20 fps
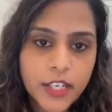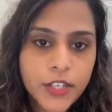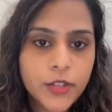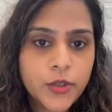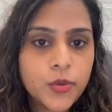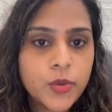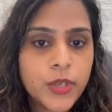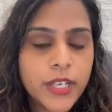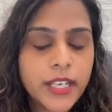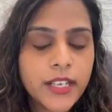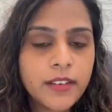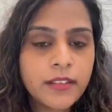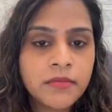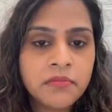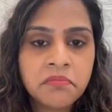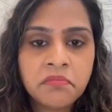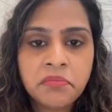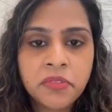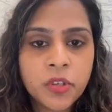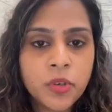You
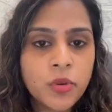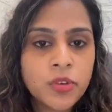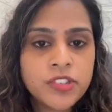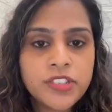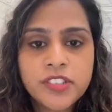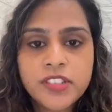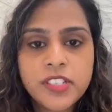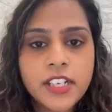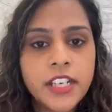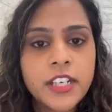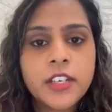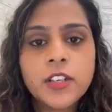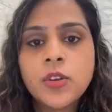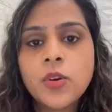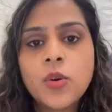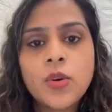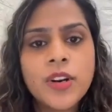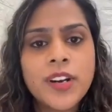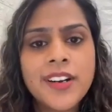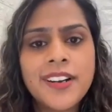can, just
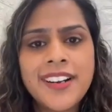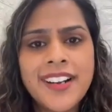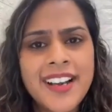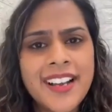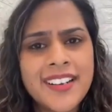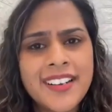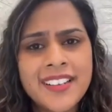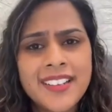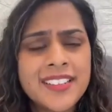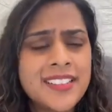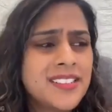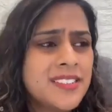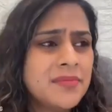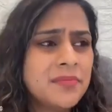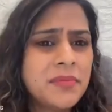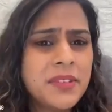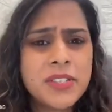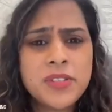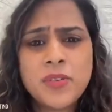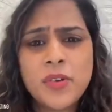ignore it, and
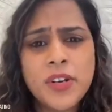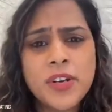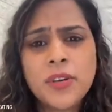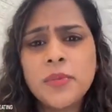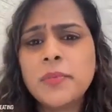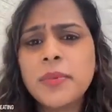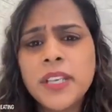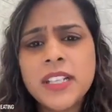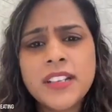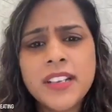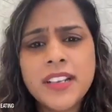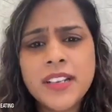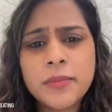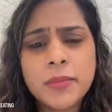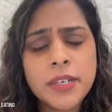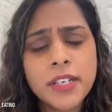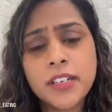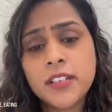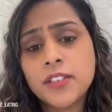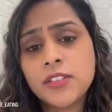it's going to be there,
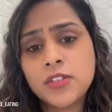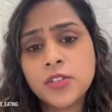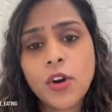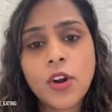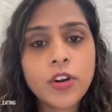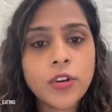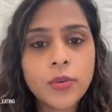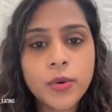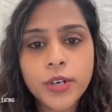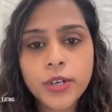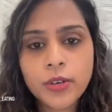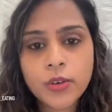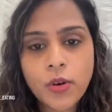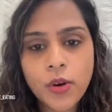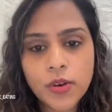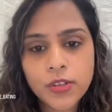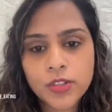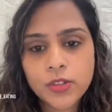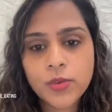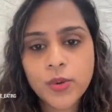but it is not going to
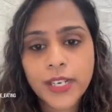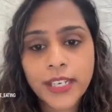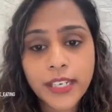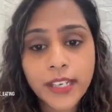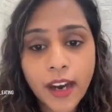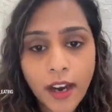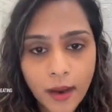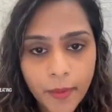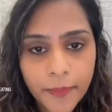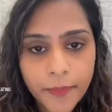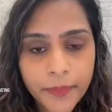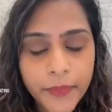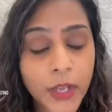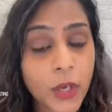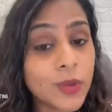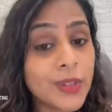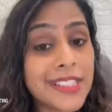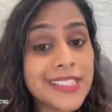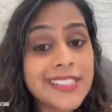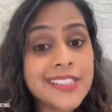cause you any harm.
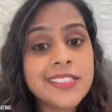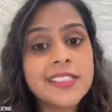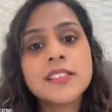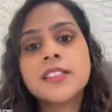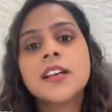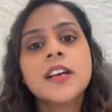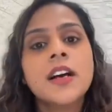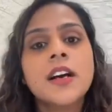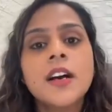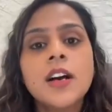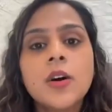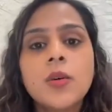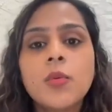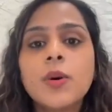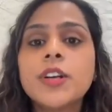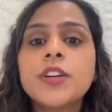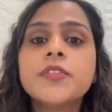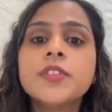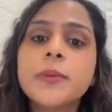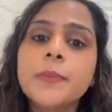Now, this is
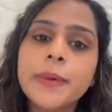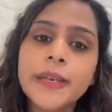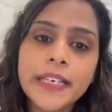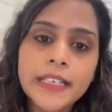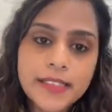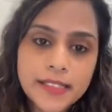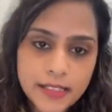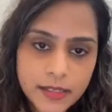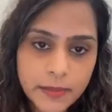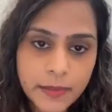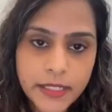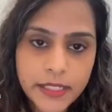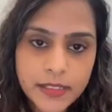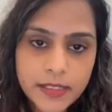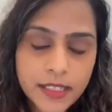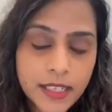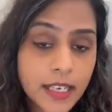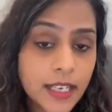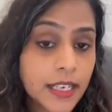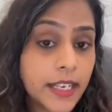one of the biggest
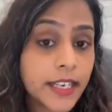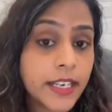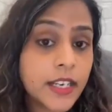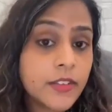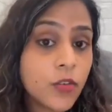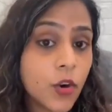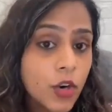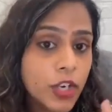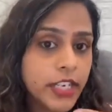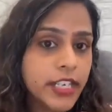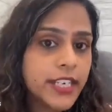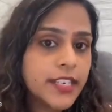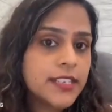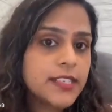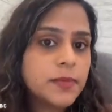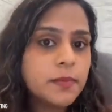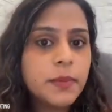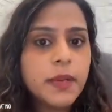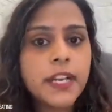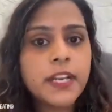myths. Like I've already
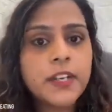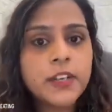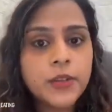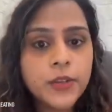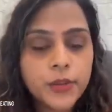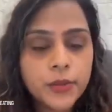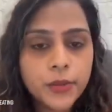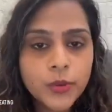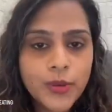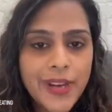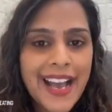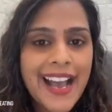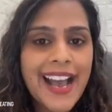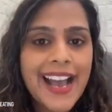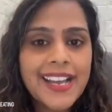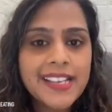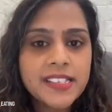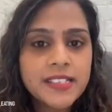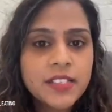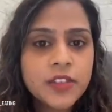explained to you,
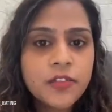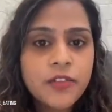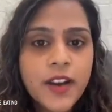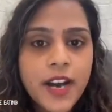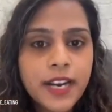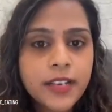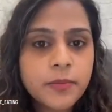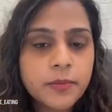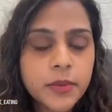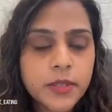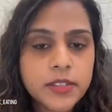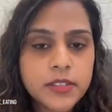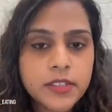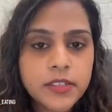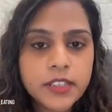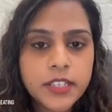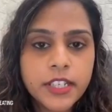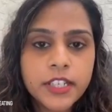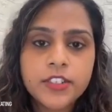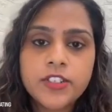as the fat
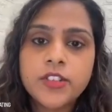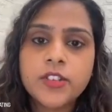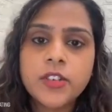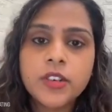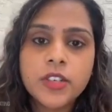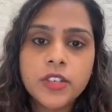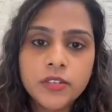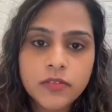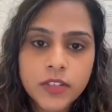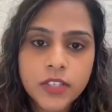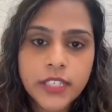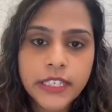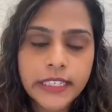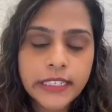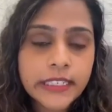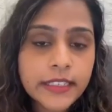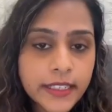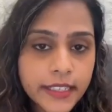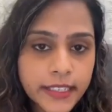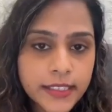percentage in your liver
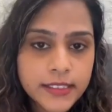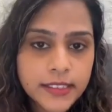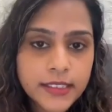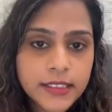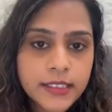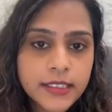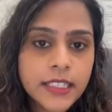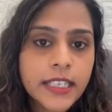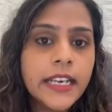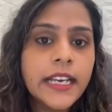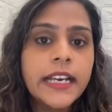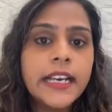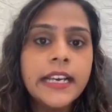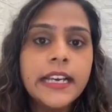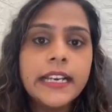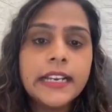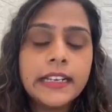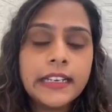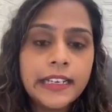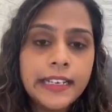increases,
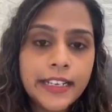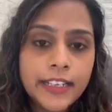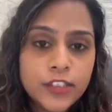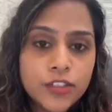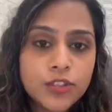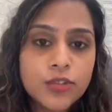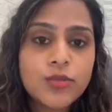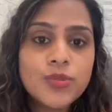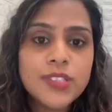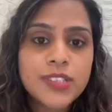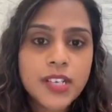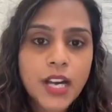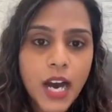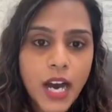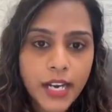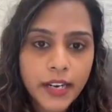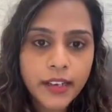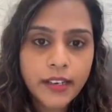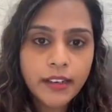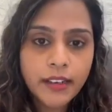it leads to
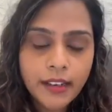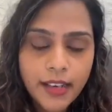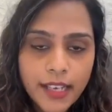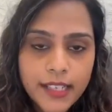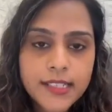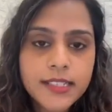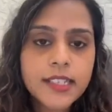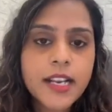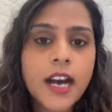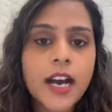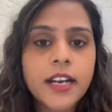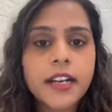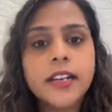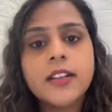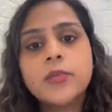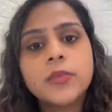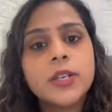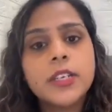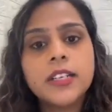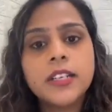scarring, and
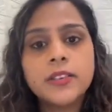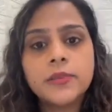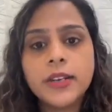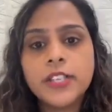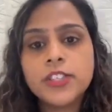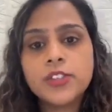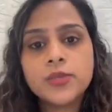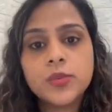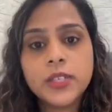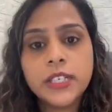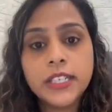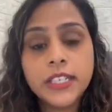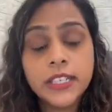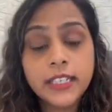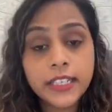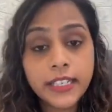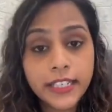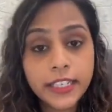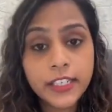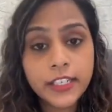scarring will eventually
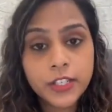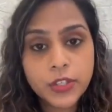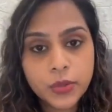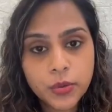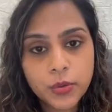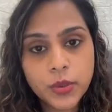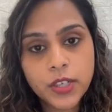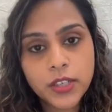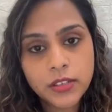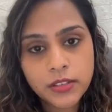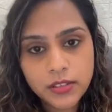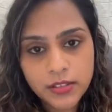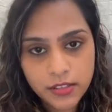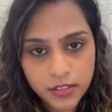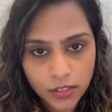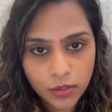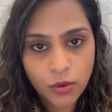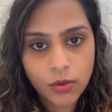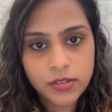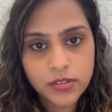lead to a
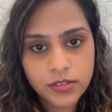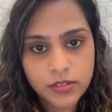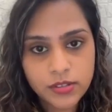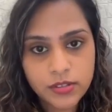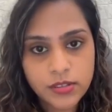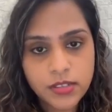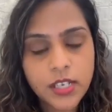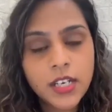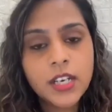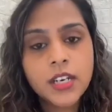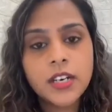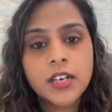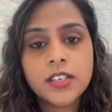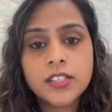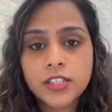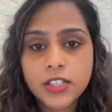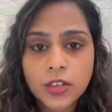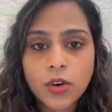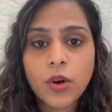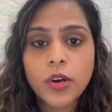cirrhosis, a
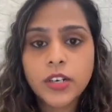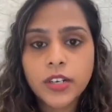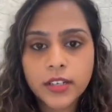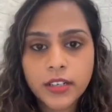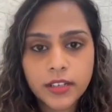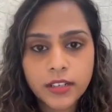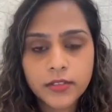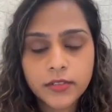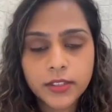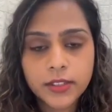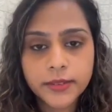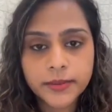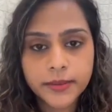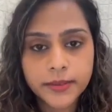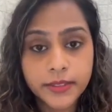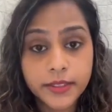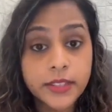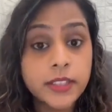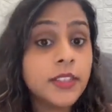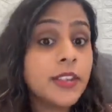cirrhotic liver.
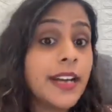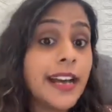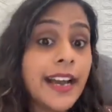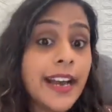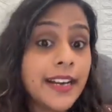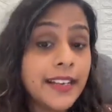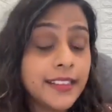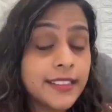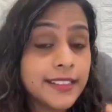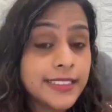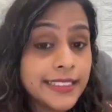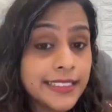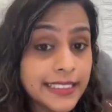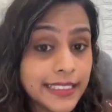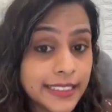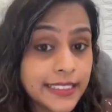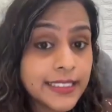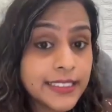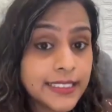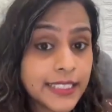And
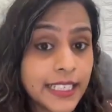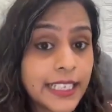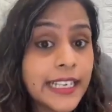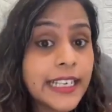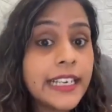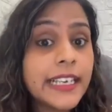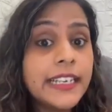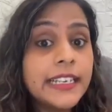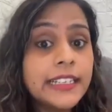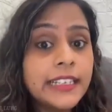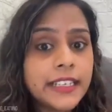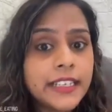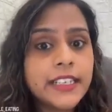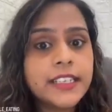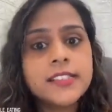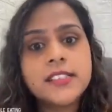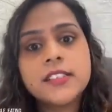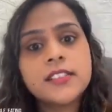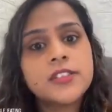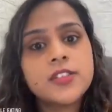this
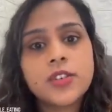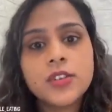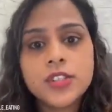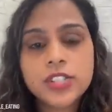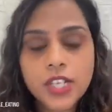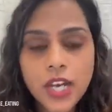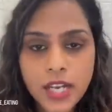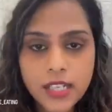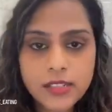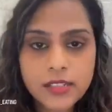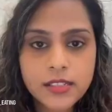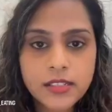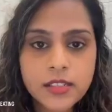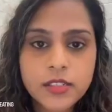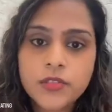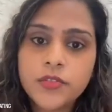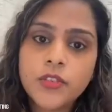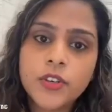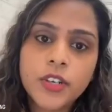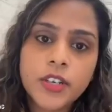increases your
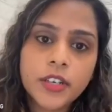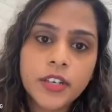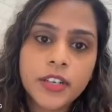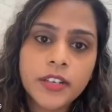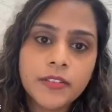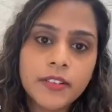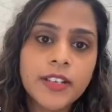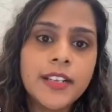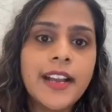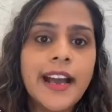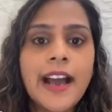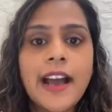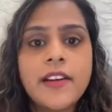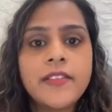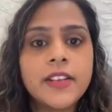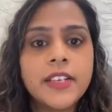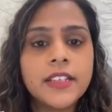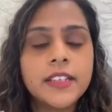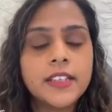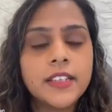chances for even
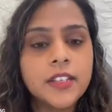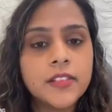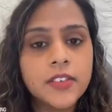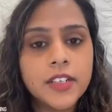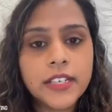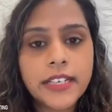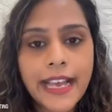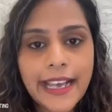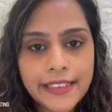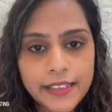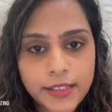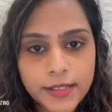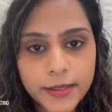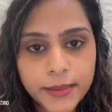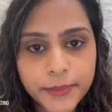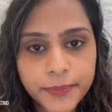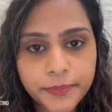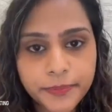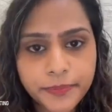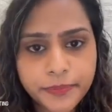having liver
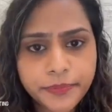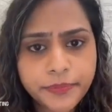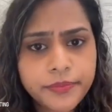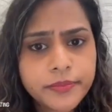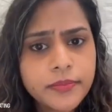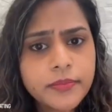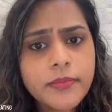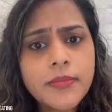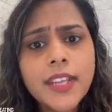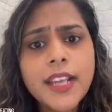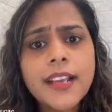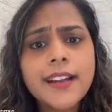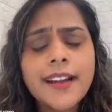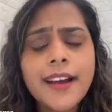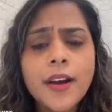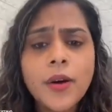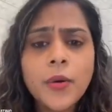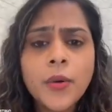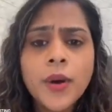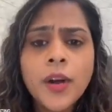cancer.
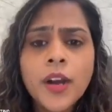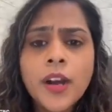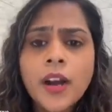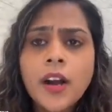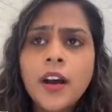Now,